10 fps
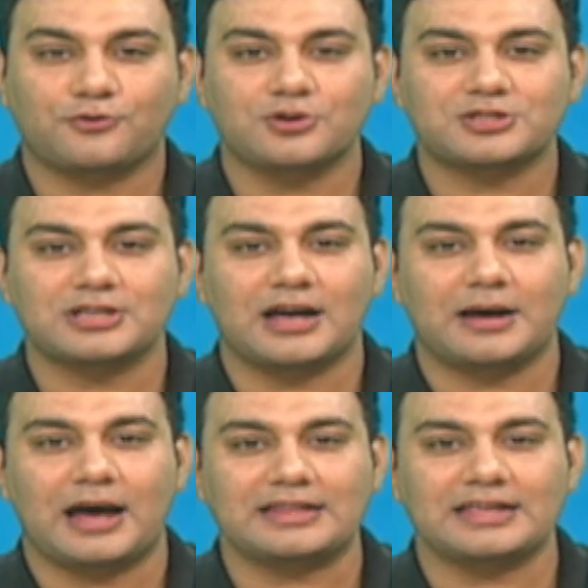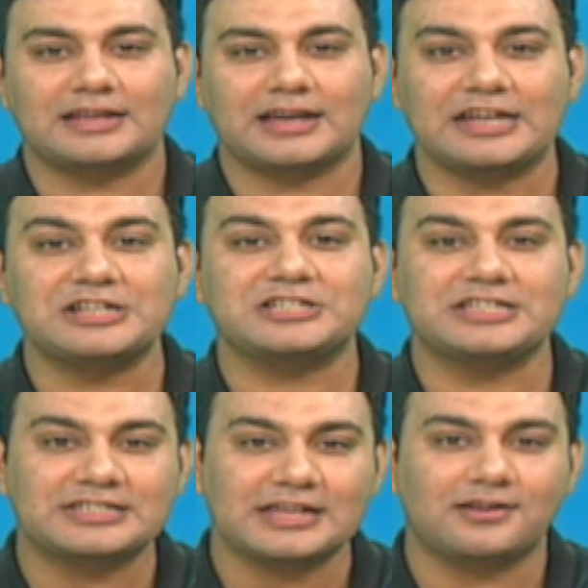course, I think in
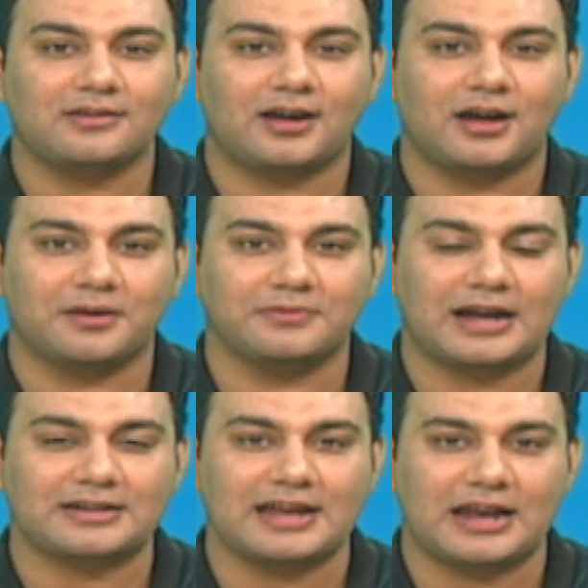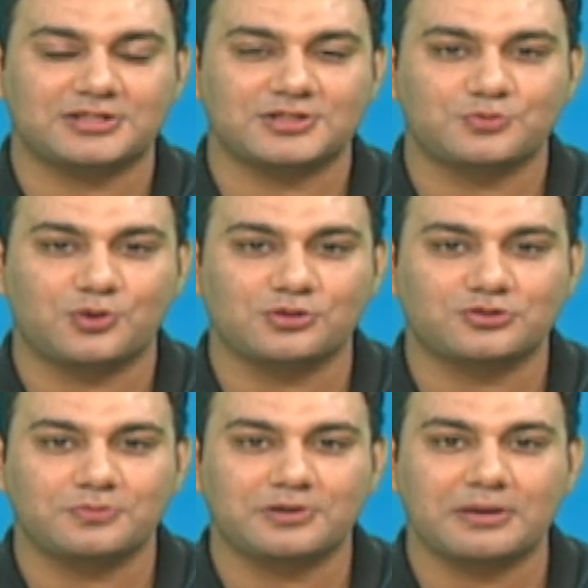detail that analysis would
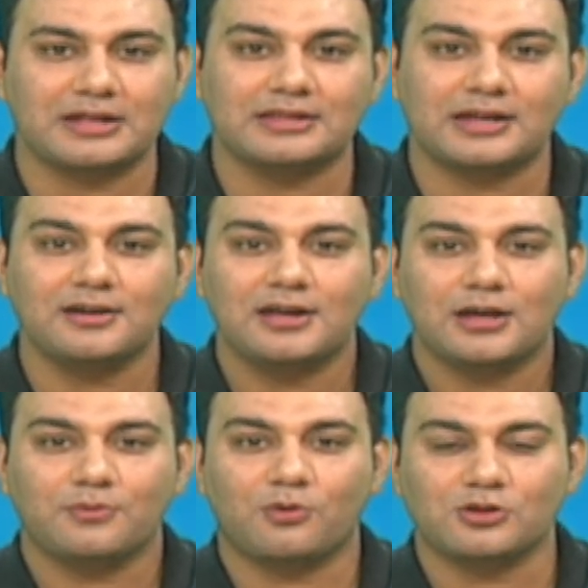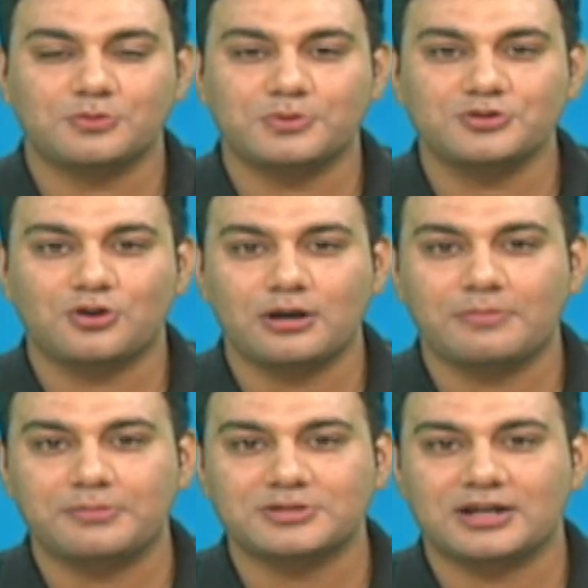also be remain there. We've also been joined
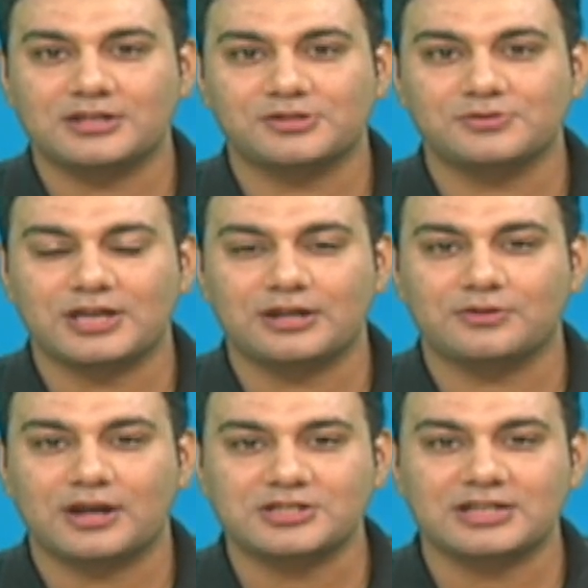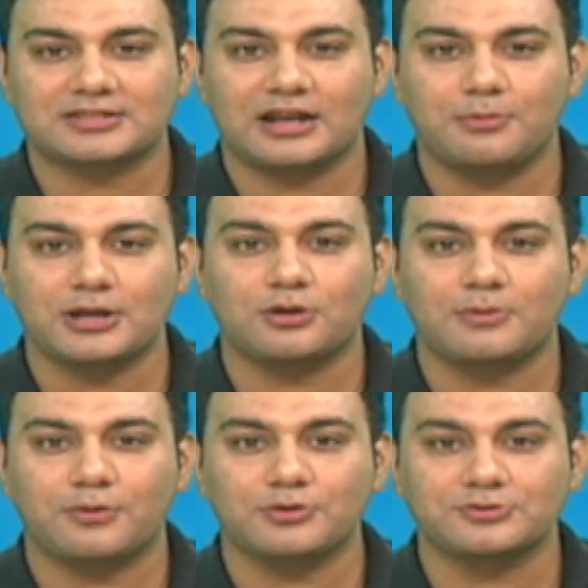by Mr. Hassan Hussain Qureshi. Assalamu alaikum.
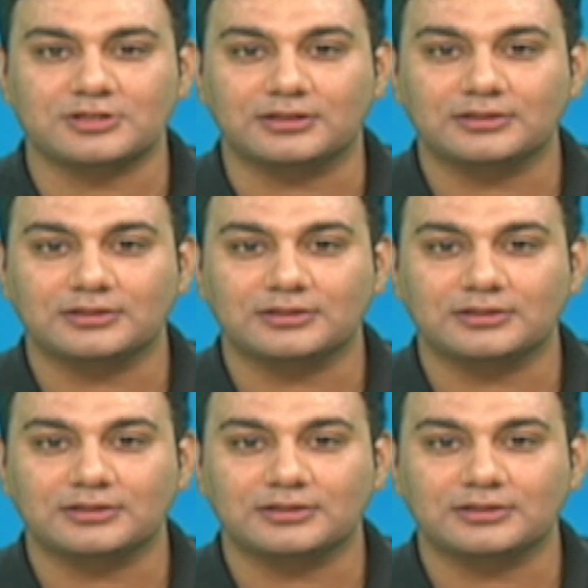How are you, sir?